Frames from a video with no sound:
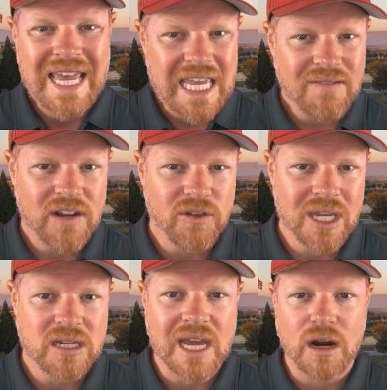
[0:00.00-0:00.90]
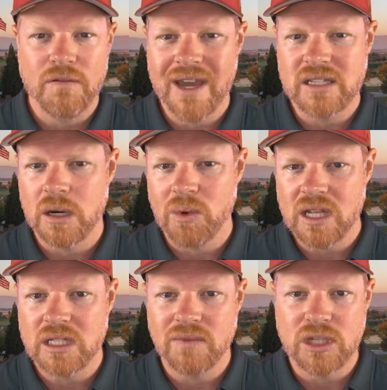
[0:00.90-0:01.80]
even if it means sacrificing a
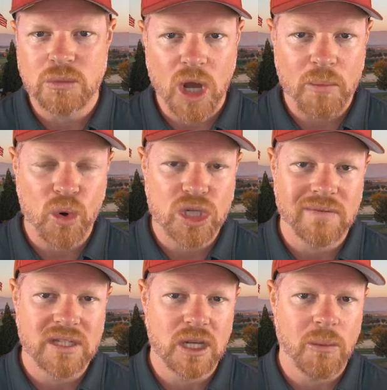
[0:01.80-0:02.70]
relatively small portion of the sale